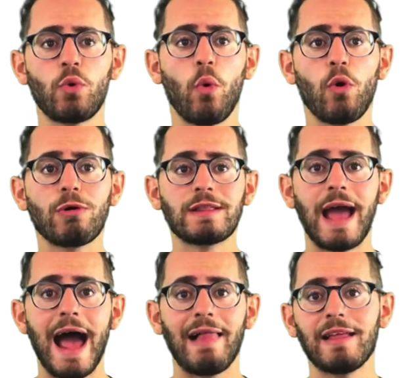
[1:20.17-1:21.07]
or a
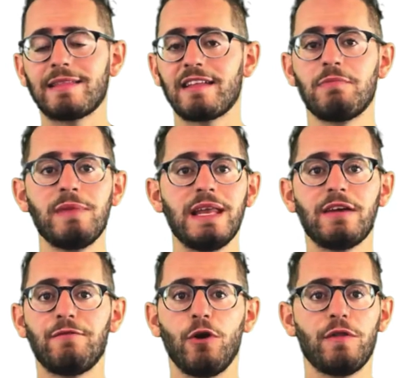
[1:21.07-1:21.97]
talent that's
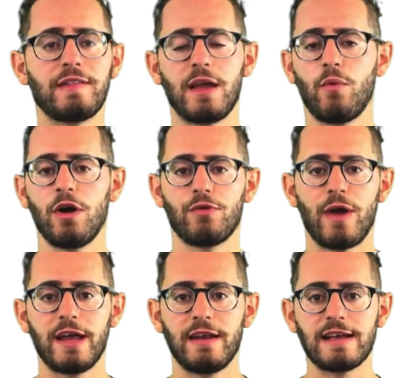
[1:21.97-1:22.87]
meaningful that they want to
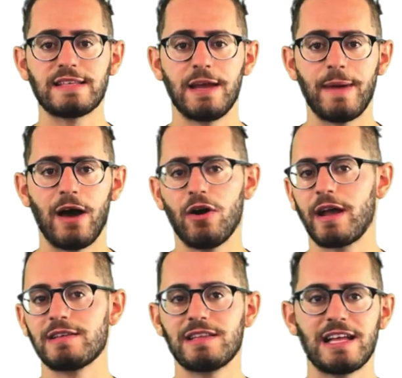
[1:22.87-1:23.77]
write an essay about.
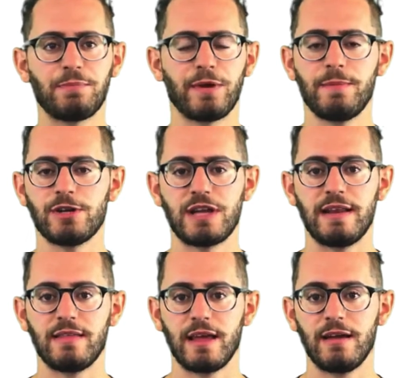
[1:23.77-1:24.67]
Okay, so that's pretty much
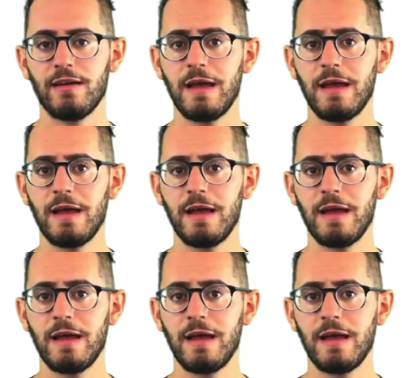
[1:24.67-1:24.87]
anything.